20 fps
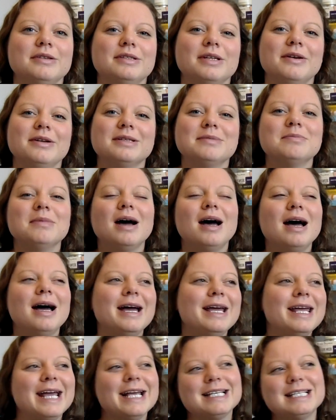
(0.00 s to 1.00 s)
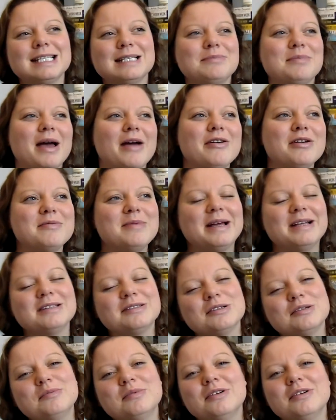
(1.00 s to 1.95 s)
So it's my experimental